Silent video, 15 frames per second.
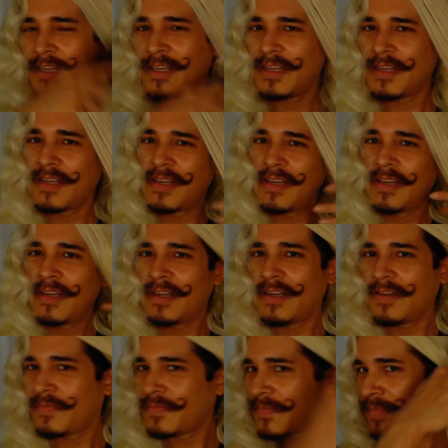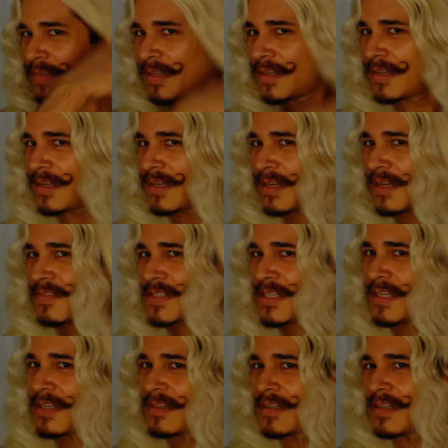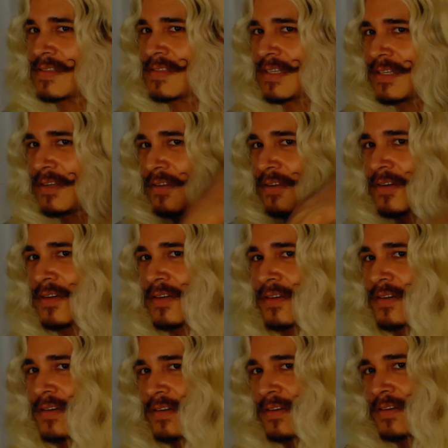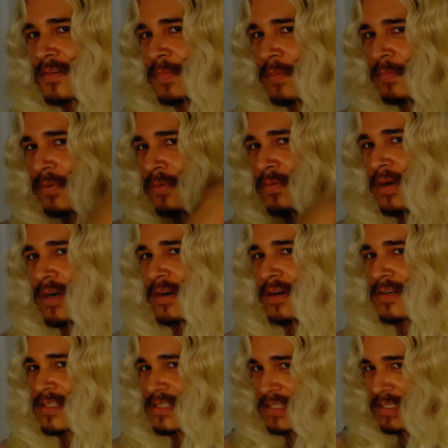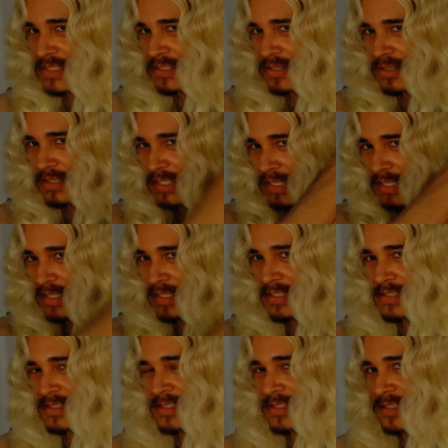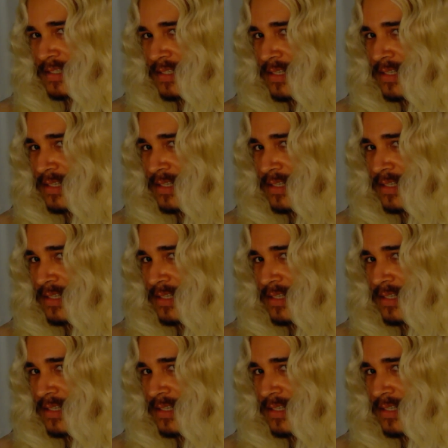I've seen, I've seen other new people wear 613s